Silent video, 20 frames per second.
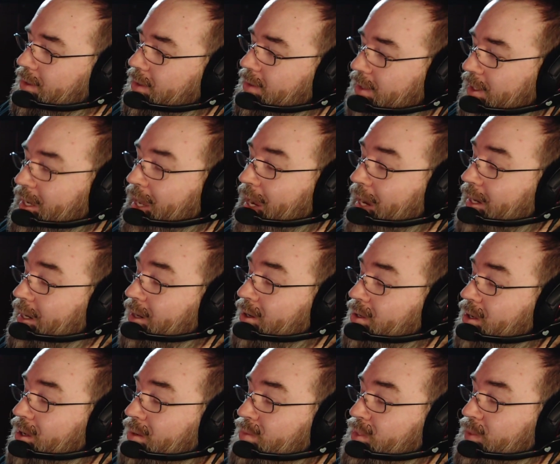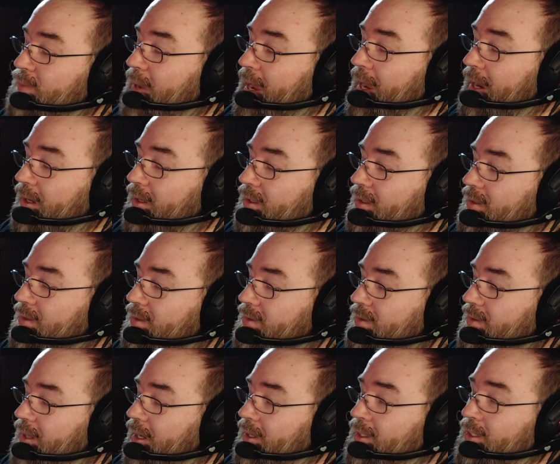the night air comes back,
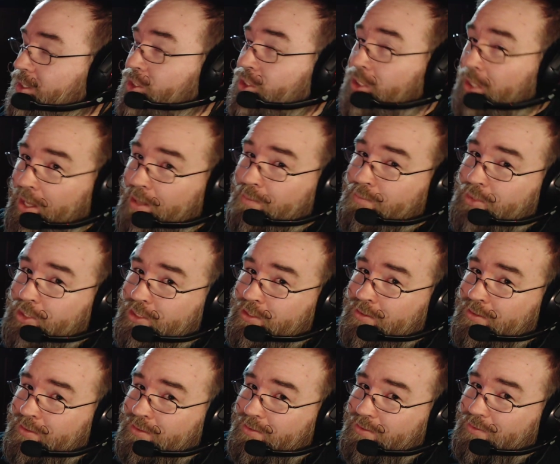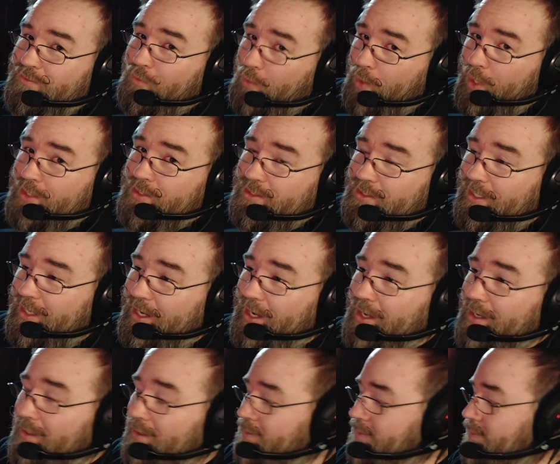and it schlumps once
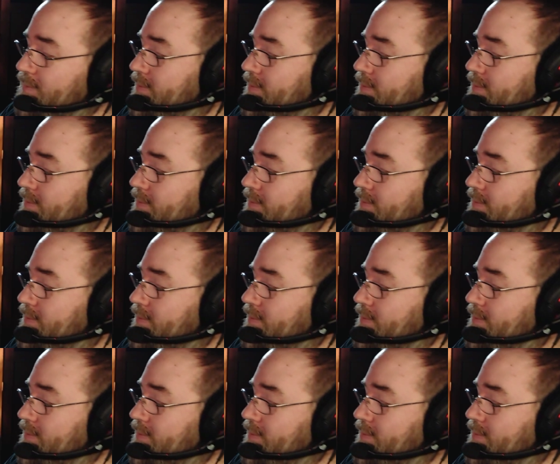again.